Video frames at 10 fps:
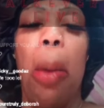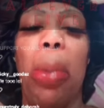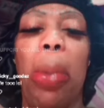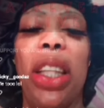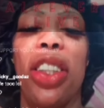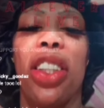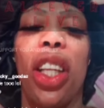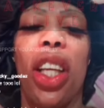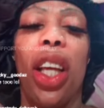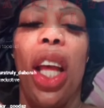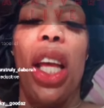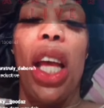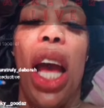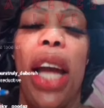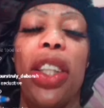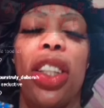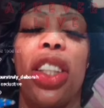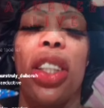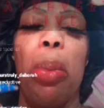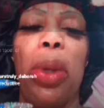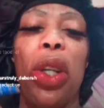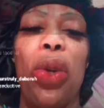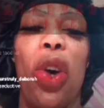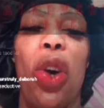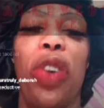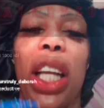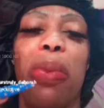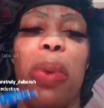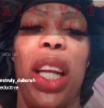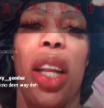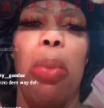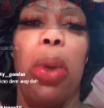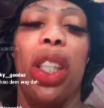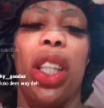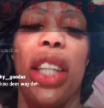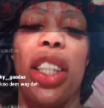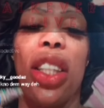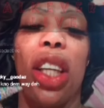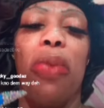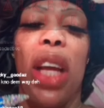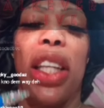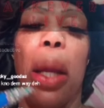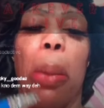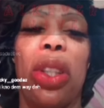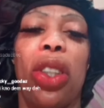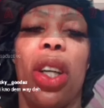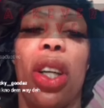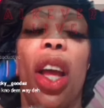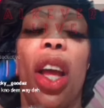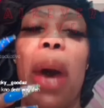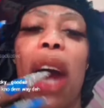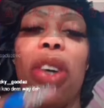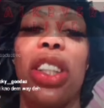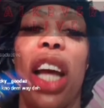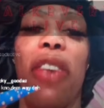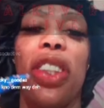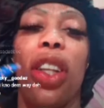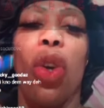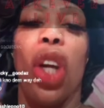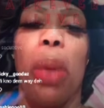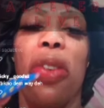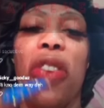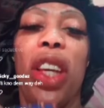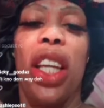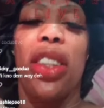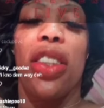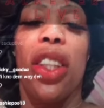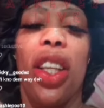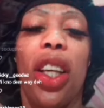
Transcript: But I just, I just, I don't know if to explain it, but I saw if I take picture, my eyes have this looking on my face.